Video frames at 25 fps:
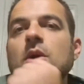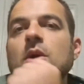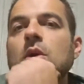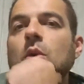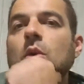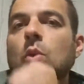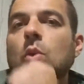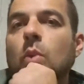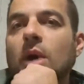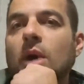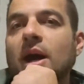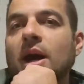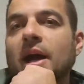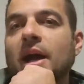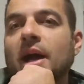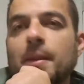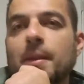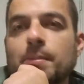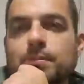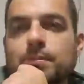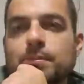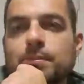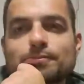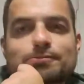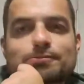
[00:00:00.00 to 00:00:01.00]
Why?
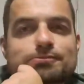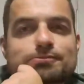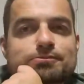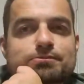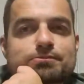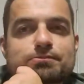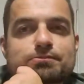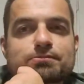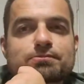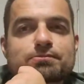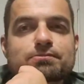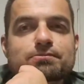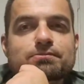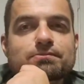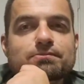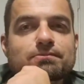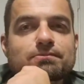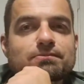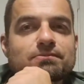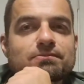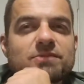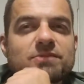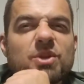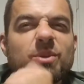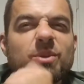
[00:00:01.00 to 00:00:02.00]

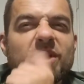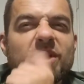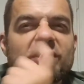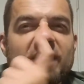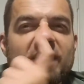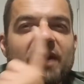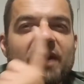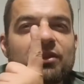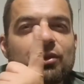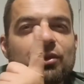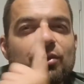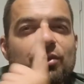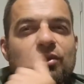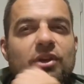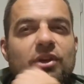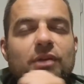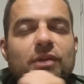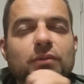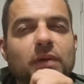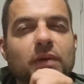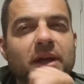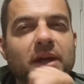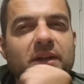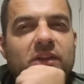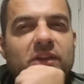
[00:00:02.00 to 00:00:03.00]
You must ask yourself,
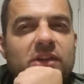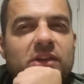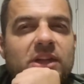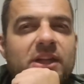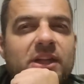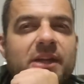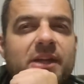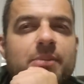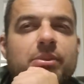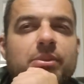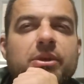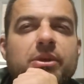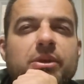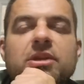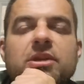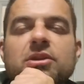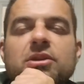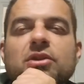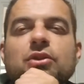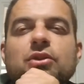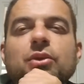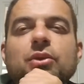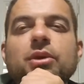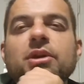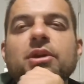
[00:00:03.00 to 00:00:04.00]
why doesn't he like bringing the
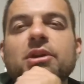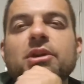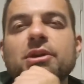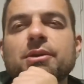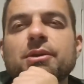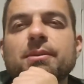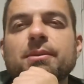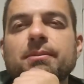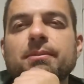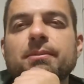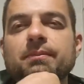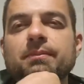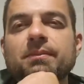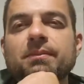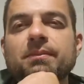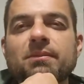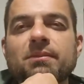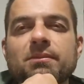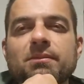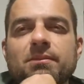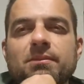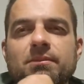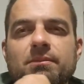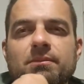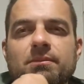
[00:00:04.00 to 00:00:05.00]
toy to you?
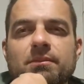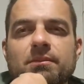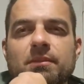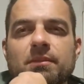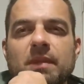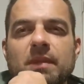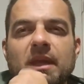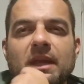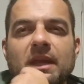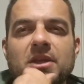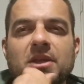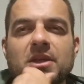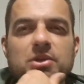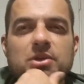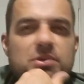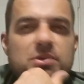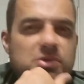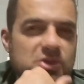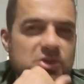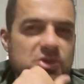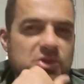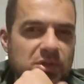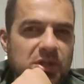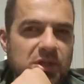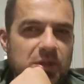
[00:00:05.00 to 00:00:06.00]
And
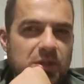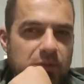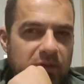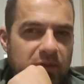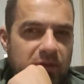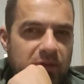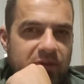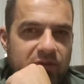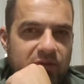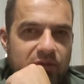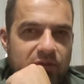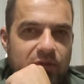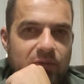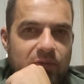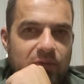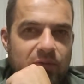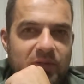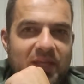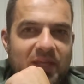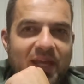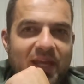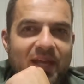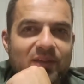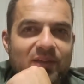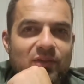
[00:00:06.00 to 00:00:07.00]
usually what the
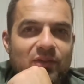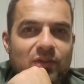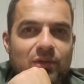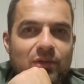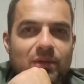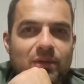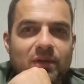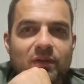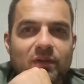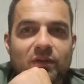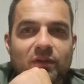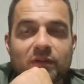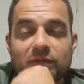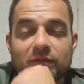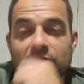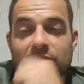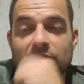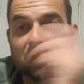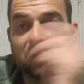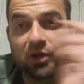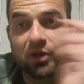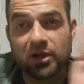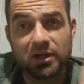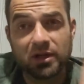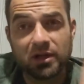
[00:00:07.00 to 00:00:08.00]
answer is if the
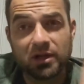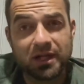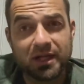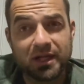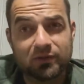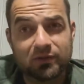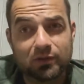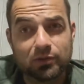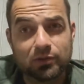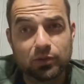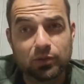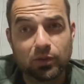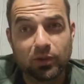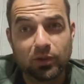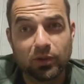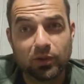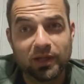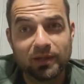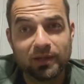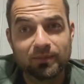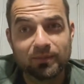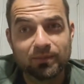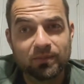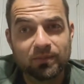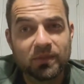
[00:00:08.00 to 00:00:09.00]
dog likes the toy,
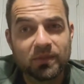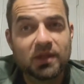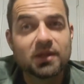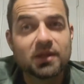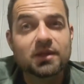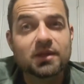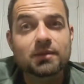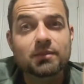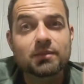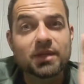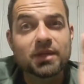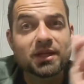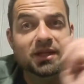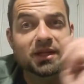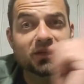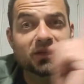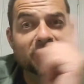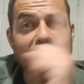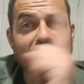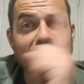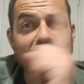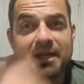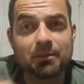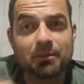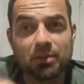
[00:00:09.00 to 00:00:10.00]
but he doesn't
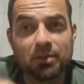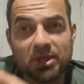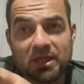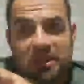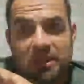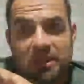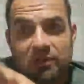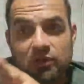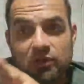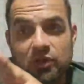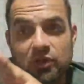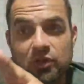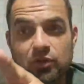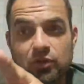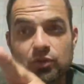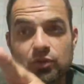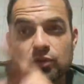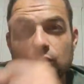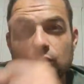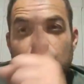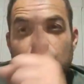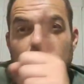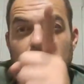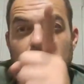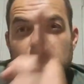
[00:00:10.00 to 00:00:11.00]
like bringing it to
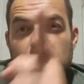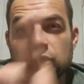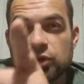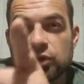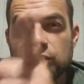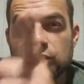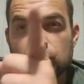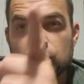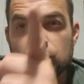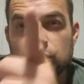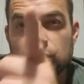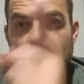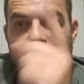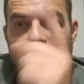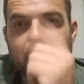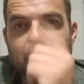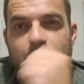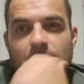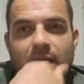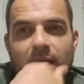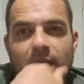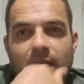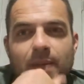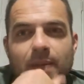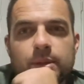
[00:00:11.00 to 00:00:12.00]
you, you are the
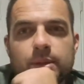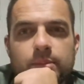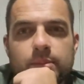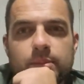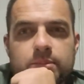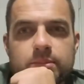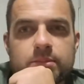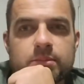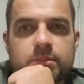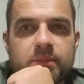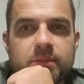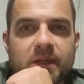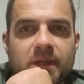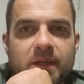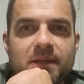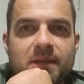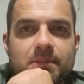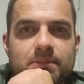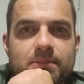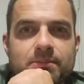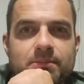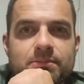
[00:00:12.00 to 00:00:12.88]
problem, right?